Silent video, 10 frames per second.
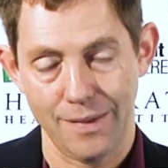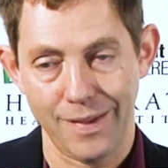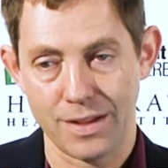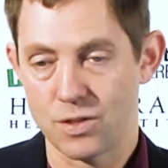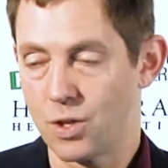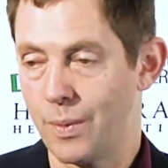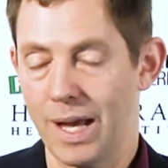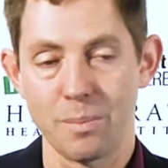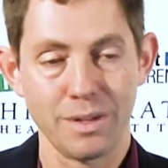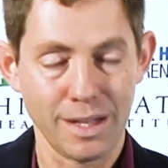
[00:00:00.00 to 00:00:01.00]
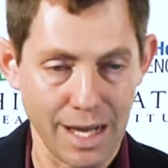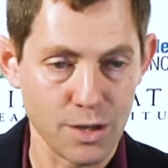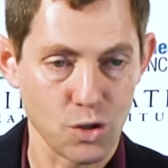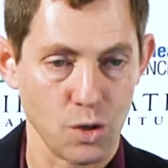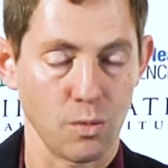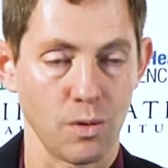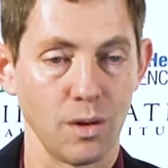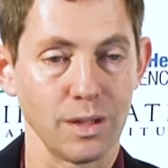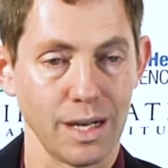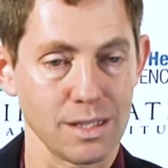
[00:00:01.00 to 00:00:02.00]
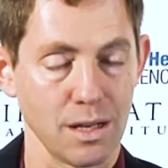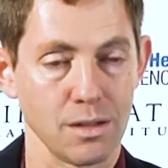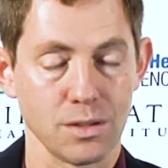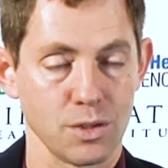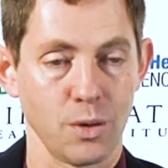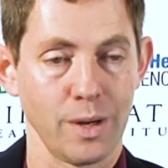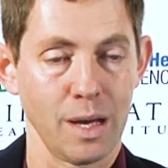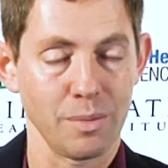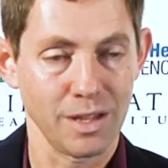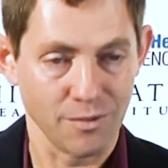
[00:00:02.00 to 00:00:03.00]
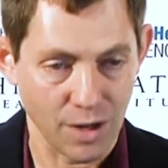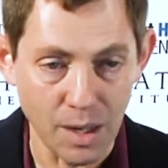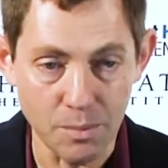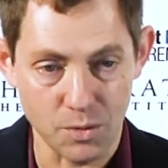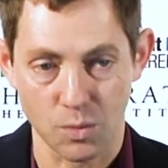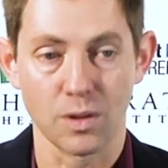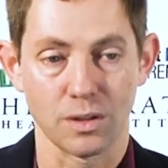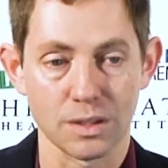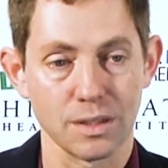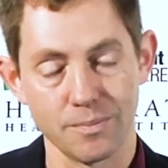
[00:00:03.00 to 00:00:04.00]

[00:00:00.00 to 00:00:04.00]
That's showing up in the natural world and it's also showing up in the farmed world.